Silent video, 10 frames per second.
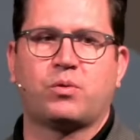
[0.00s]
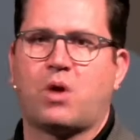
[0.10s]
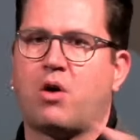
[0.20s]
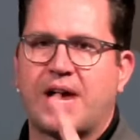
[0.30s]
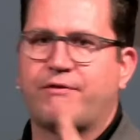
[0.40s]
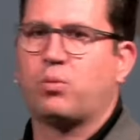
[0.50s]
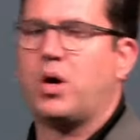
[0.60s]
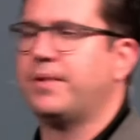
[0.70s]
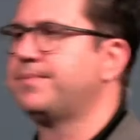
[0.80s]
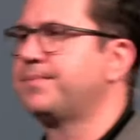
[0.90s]
wrong.
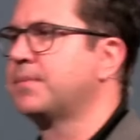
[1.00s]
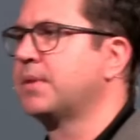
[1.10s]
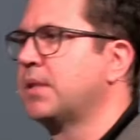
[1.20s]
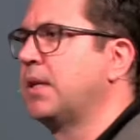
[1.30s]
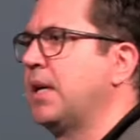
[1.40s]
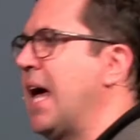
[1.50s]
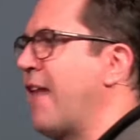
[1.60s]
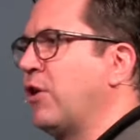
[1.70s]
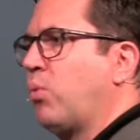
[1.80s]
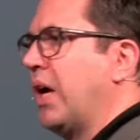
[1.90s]
Everyone.
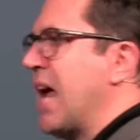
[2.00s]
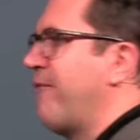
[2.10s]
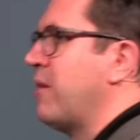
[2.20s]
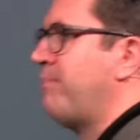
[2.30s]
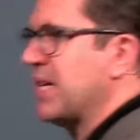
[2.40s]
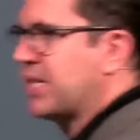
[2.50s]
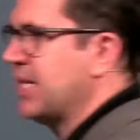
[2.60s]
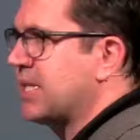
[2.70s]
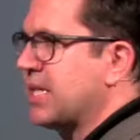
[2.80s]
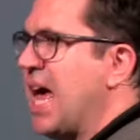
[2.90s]
Everyone. Every
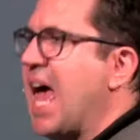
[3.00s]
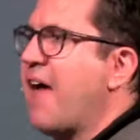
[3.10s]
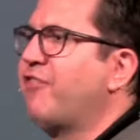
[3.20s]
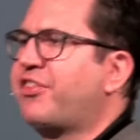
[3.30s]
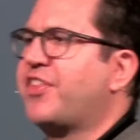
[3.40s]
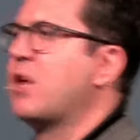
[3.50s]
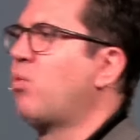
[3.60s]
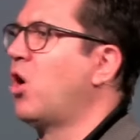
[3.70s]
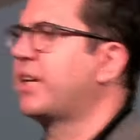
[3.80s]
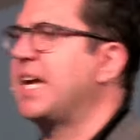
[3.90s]
business. Everything
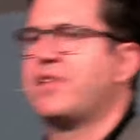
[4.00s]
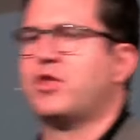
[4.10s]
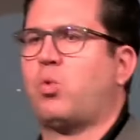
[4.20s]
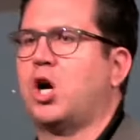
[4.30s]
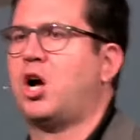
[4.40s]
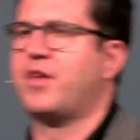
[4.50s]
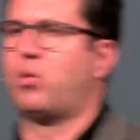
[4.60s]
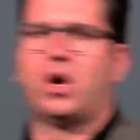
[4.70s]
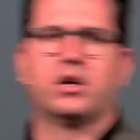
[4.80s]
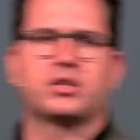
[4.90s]
working in the world that
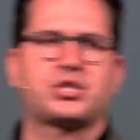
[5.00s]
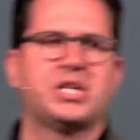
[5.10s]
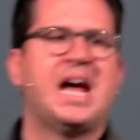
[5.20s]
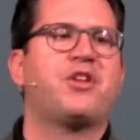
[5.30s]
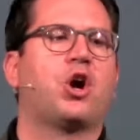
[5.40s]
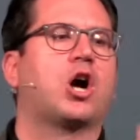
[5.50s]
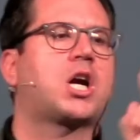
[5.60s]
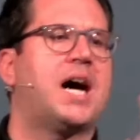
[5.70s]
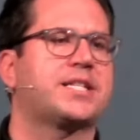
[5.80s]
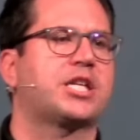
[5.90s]
works, there are
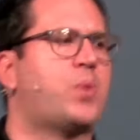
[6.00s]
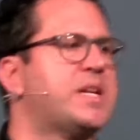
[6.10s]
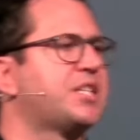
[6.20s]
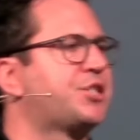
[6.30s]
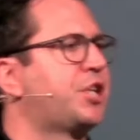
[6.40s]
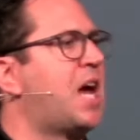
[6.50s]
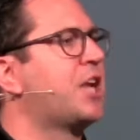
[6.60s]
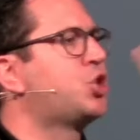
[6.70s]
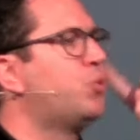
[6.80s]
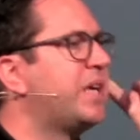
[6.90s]
consequences to
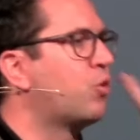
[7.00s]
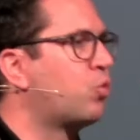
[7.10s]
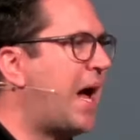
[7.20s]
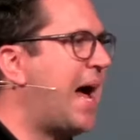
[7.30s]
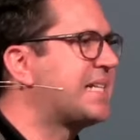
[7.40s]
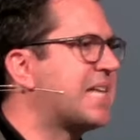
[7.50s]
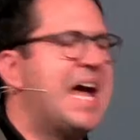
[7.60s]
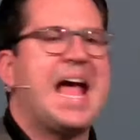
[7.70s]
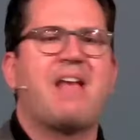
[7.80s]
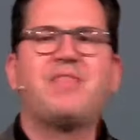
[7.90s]
not doing it right.
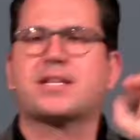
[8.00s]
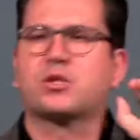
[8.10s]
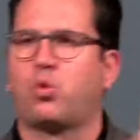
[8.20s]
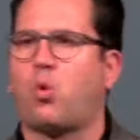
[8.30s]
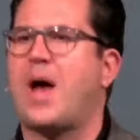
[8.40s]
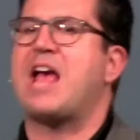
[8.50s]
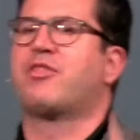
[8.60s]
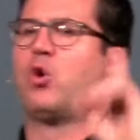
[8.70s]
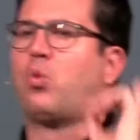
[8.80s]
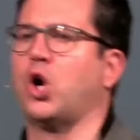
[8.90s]
And that's the way
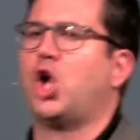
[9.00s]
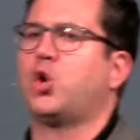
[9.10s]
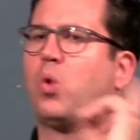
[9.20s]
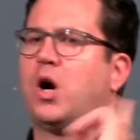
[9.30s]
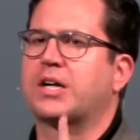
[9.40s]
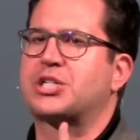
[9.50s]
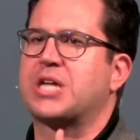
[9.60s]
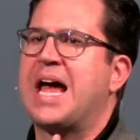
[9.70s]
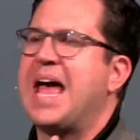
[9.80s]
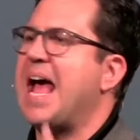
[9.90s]
the world works.
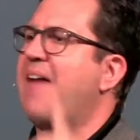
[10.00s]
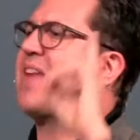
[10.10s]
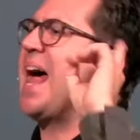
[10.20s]
And that